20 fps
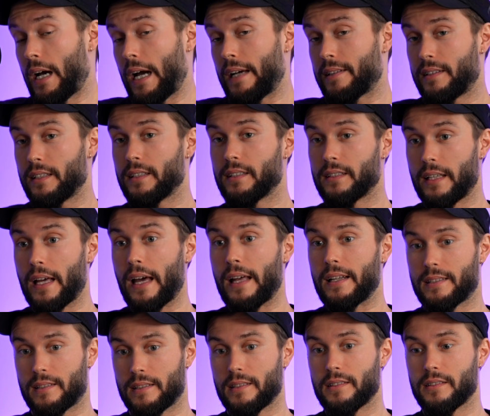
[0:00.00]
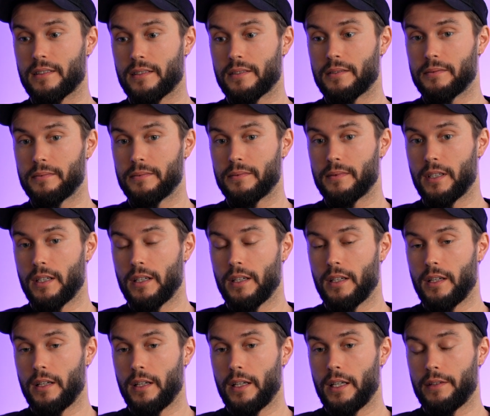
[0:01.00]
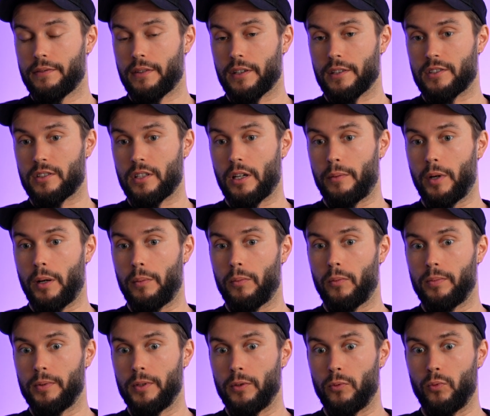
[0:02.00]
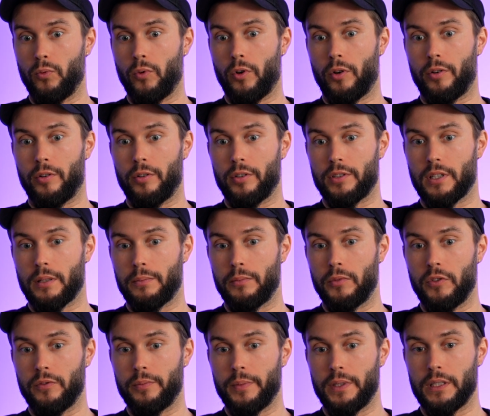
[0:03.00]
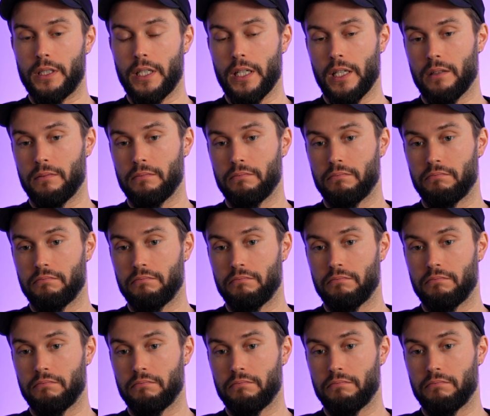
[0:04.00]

I think that's if I sum up the words that move me, yeah,